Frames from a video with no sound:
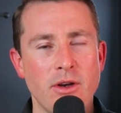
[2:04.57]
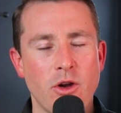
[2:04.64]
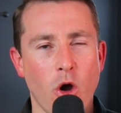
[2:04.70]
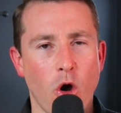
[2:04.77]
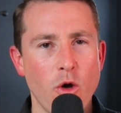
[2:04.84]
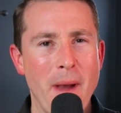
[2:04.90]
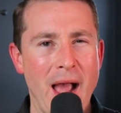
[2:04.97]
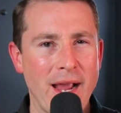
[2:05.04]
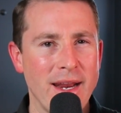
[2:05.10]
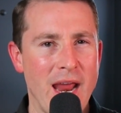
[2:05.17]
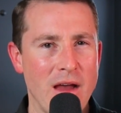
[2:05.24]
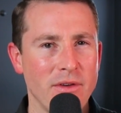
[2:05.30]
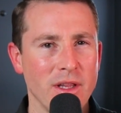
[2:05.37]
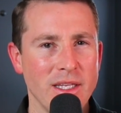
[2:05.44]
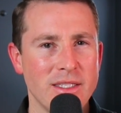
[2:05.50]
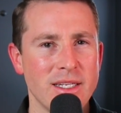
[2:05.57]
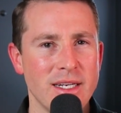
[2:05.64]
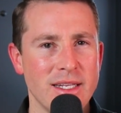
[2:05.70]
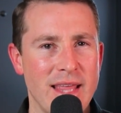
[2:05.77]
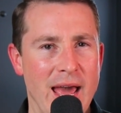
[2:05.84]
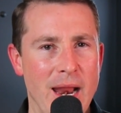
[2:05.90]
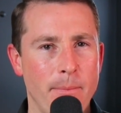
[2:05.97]
Go back and have a listen
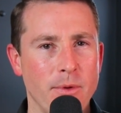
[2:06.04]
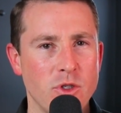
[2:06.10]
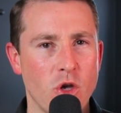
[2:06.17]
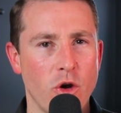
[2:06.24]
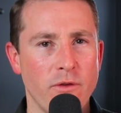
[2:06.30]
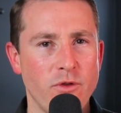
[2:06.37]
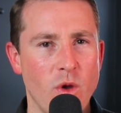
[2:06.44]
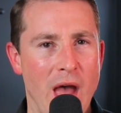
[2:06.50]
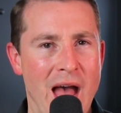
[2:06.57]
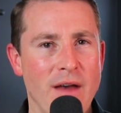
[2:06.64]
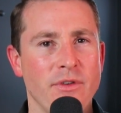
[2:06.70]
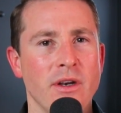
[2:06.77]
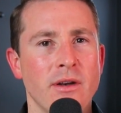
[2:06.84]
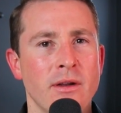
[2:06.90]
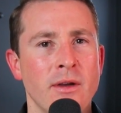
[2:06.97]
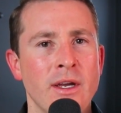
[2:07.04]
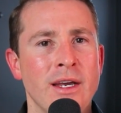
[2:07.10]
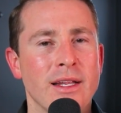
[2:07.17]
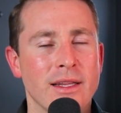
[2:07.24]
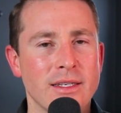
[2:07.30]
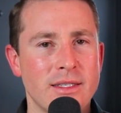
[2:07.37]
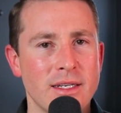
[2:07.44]
to that episode if you haven't.
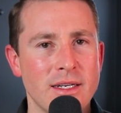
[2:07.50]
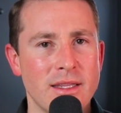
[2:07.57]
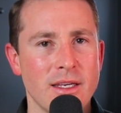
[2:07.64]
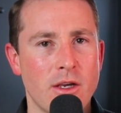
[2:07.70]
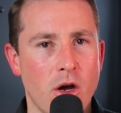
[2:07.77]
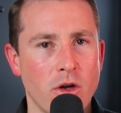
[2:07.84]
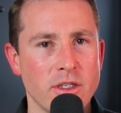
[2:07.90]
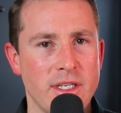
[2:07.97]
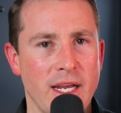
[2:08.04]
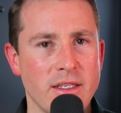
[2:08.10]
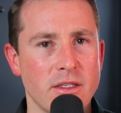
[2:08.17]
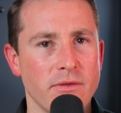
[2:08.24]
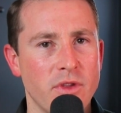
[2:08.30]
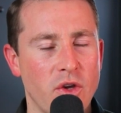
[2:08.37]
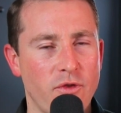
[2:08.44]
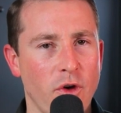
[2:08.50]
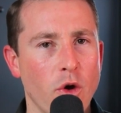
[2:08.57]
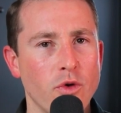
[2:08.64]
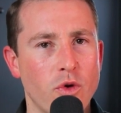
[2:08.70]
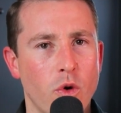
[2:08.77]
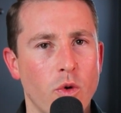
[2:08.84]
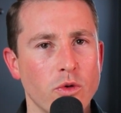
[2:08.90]
Listen to the context of the
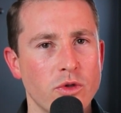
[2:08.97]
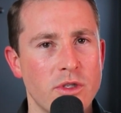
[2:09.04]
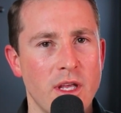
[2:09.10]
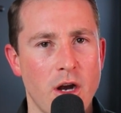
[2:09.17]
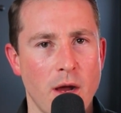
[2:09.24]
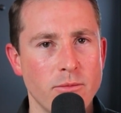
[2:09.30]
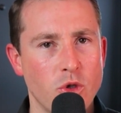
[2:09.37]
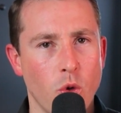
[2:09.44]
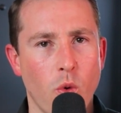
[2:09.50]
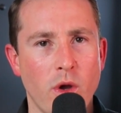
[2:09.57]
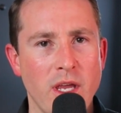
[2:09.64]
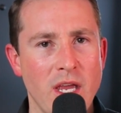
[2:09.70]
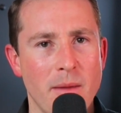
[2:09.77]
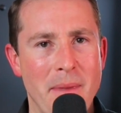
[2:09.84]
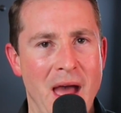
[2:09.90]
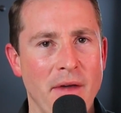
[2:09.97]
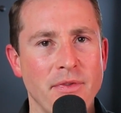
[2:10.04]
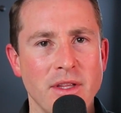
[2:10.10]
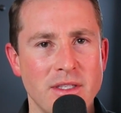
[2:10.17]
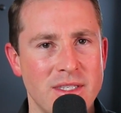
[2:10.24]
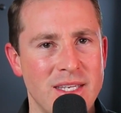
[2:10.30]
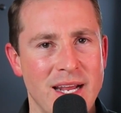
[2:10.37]
phone calls that I'm talking about
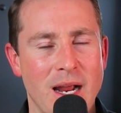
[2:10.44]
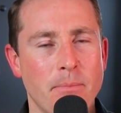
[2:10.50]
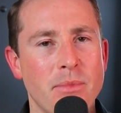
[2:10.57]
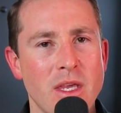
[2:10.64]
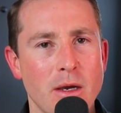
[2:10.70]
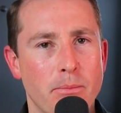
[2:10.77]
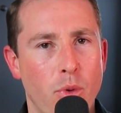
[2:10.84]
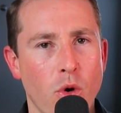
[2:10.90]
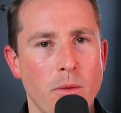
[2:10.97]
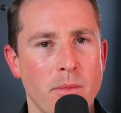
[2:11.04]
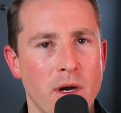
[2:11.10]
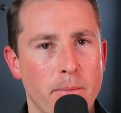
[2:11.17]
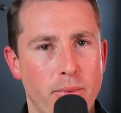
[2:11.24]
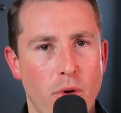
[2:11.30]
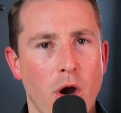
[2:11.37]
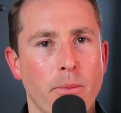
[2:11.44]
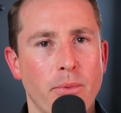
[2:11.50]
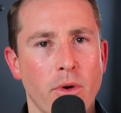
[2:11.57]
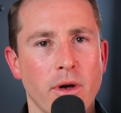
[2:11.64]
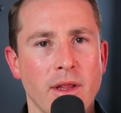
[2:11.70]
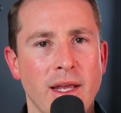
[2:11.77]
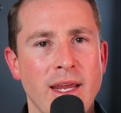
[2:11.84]
that set up the appointment
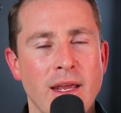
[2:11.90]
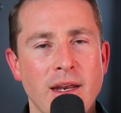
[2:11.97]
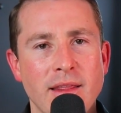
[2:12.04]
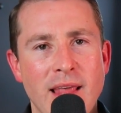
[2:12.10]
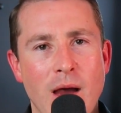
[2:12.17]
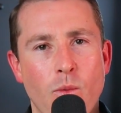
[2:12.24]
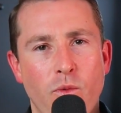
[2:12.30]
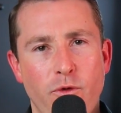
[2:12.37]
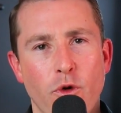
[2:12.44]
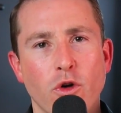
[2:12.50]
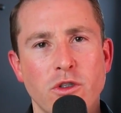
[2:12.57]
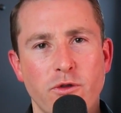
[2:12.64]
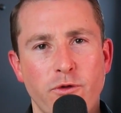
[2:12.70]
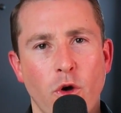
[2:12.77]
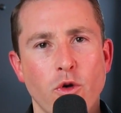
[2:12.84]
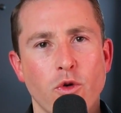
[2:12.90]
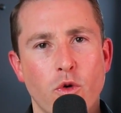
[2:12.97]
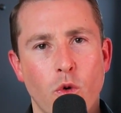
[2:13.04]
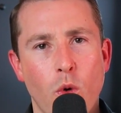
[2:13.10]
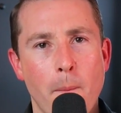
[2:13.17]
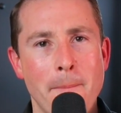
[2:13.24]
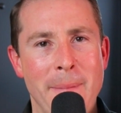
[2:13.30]
appropriately. And in that first phone
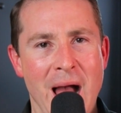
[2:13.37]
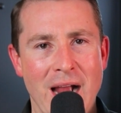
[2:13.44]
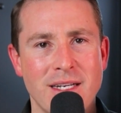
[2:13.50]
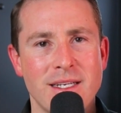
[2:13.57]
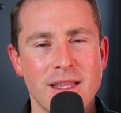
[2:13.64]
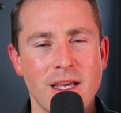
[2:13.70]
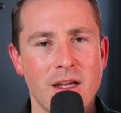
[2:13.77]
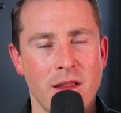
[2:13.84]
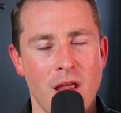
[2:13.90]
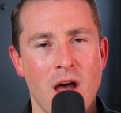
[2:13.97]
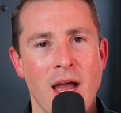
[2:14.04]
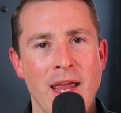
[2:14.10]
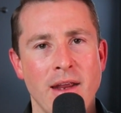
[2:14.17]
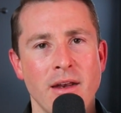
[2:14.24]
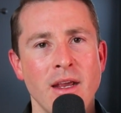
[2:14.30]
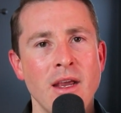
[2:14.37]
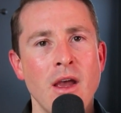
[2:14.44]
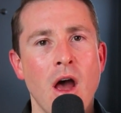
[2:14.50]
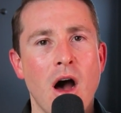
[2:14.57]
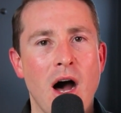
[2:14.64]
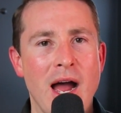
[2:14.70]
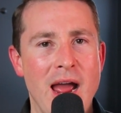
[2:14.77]
call back to the client,
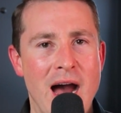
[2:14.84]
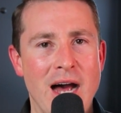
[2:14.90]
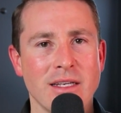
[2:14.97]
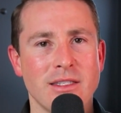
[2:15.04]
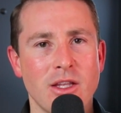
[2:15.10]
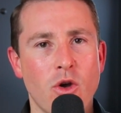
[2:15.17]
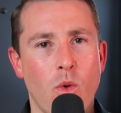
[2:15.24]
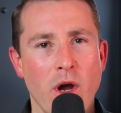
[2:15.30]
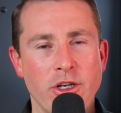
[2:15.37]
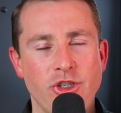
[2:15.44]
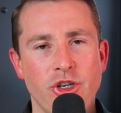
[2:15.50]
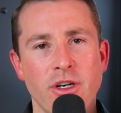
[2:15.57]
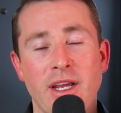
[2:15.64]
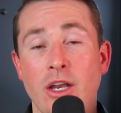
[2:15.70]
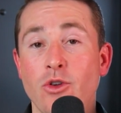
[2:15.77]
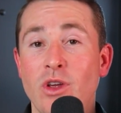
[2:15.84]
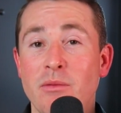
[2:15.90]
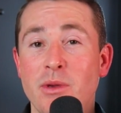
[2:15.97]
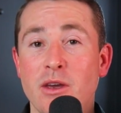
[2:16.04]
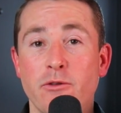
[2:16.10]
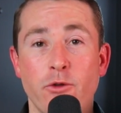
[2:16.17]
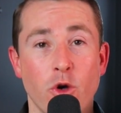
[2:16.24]
I asked the question, can you give
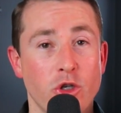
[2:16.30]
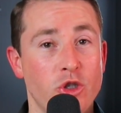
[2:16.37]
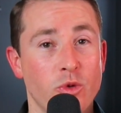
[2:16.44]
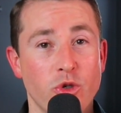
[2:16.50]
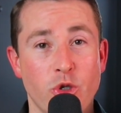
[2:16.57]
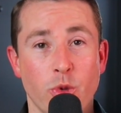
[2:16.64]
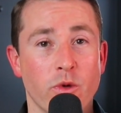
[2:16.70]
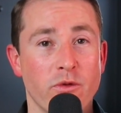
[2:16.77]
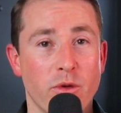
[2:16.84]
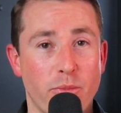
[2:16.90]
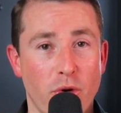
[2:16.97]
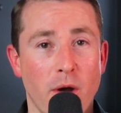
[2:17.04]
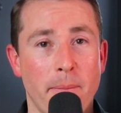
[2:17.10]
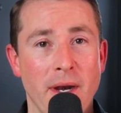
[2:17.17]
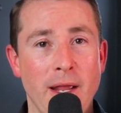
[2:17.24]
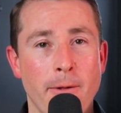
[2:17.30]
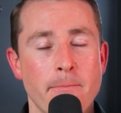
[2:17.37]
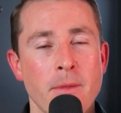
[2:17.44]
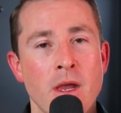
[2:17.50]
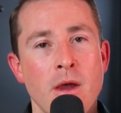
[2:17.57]
me a virtual tour of the property?